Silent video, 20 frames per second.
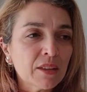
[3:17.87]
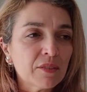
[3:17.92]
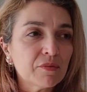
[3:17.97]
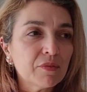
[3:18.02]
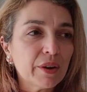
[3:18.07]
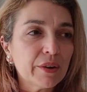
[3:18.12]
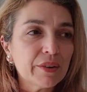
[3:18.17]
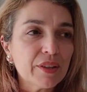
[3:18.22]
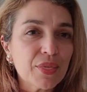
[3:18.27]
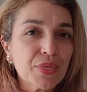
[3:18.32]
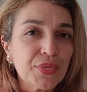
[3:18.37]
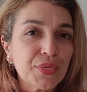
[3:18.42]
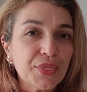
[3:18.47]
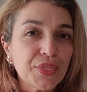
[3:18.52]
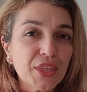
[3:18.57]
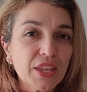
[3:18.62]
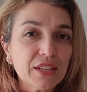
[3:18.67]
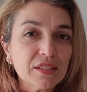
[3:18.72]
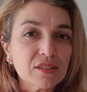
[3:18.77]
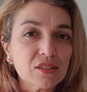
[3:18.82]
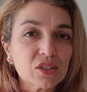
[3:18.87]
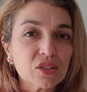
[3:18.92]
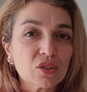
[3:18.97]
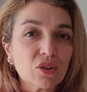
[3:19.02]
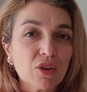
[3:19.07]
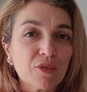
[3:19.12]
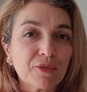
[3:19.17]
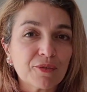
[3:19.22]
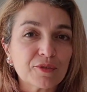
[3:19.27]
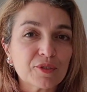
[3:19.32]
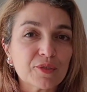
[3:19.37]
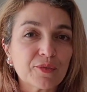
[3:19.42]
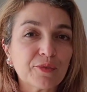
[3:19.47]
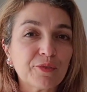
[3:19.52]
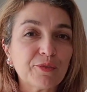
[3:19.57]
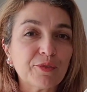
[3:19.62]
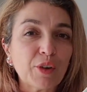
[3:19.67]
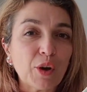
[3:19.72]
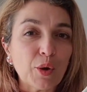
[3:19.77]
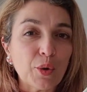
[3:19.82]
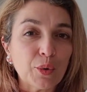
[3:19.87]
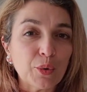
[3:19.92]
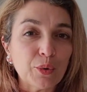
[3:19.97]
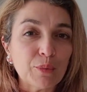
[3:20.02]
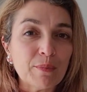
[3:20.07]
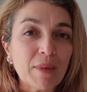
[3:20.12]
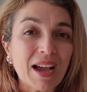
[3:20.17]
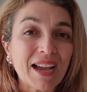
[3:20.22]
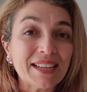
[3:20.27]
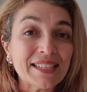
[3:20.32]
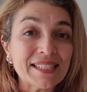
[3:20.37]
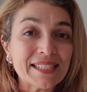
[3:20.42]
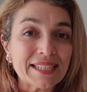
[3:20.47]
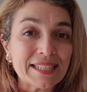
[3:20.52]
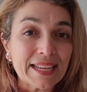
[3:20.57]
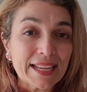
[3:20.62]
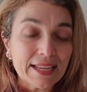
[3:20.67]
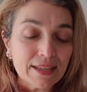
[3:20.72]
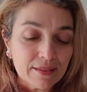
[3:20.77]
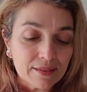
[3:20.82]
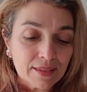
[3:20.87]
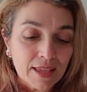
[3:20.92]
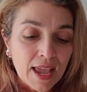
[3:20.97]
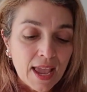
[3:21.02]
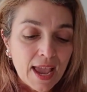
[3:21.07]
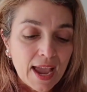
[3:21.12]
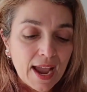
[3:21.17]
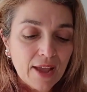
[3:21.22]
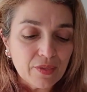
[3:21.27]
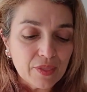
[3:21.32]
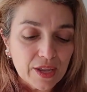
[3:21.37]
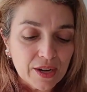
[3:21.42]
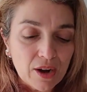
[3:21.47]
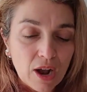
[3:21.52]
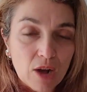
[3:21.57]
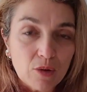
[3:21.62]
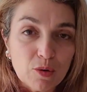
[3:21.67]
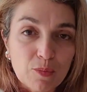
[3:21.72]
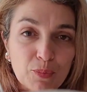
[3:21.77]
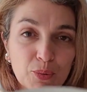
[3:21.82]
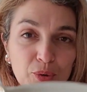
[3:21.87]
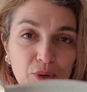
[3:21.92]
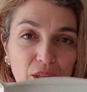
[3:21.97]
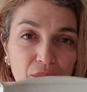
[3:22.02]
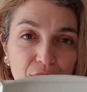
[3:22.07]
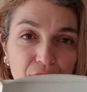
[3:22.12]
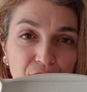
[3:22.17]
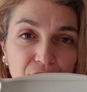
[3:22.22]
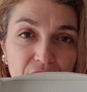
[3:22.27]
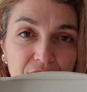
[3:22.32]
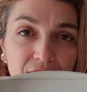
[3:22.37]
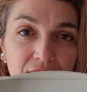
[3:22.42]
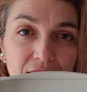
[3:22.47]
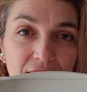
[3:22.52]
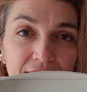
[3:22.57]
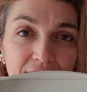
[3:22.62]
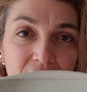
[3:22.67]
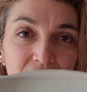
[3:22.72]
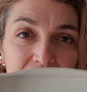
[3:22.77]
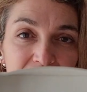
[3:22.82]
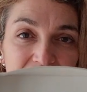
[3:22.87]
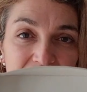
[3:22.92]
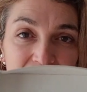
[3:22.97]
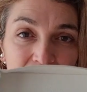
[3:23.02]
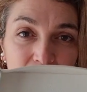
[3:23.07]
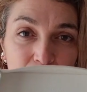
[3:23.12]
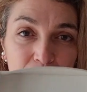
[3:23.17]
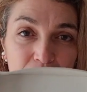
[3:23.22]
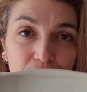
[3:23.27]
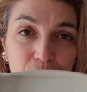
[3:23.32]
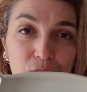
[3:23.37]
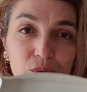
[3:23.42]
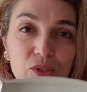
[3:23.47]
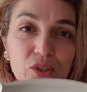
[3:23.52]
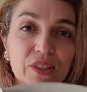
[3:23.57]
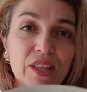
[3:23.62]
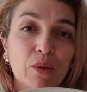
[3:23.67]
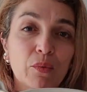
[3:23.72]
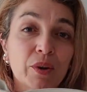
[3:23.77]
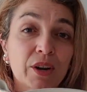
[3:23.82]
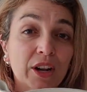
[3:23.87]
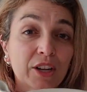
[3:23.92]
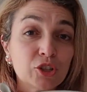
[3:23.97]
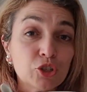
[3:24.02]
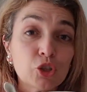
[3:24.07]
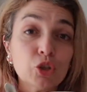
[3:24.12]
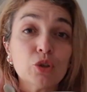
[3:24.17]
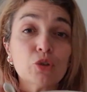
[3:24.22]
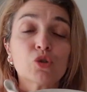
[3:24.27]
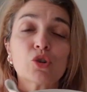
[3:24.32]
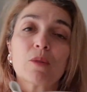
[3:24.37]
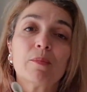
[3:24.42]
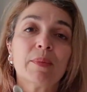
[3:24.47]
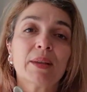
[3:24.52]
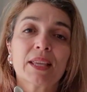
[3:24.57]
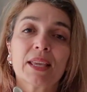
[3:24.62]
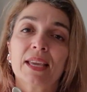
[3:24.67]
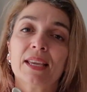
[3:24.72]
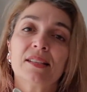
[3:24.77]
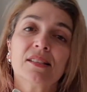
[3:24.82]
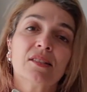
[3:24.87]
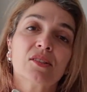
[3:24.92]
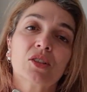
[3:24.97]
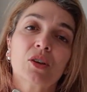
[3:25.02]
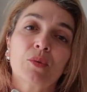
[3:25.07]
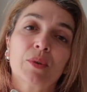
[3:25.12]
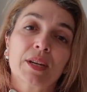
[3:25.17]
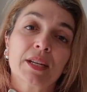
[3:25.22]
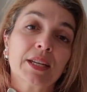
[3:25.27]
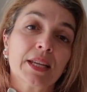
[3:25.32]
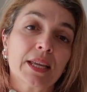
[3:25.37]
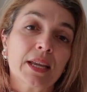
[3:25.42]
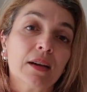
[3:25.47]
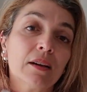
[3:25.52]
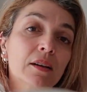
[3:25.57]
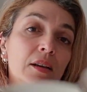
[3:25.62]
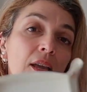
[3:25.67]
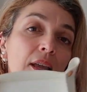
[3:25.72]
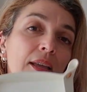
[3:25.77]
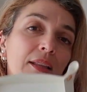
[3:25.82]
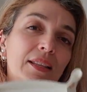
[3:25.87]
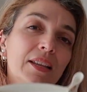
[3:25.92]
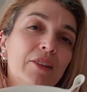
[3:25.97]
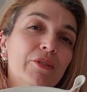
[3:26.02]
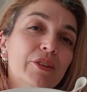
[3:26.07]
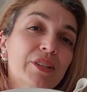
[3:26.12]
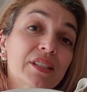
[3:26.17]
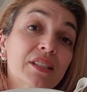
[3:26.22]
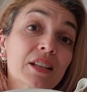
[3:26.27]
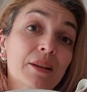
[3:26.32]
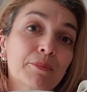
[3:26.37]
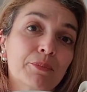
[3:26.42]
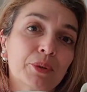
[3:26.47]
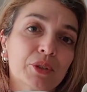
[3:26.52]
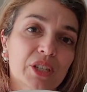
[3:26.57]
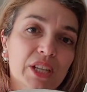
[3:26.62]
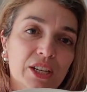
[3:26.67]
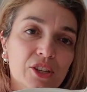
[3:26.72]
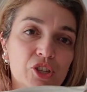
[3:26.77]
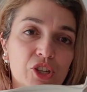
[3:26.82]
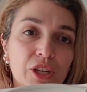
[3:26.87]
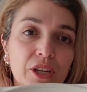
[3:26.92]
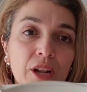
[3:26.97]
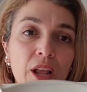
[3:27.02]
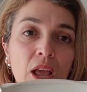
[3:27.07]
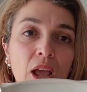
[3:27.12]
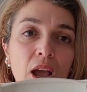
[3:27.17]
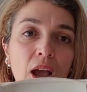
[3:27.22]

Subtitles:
very thin soft foam underneath, and then I will put a thin layer in the middle so that when I do drop my keys and so on in here, there is some protection.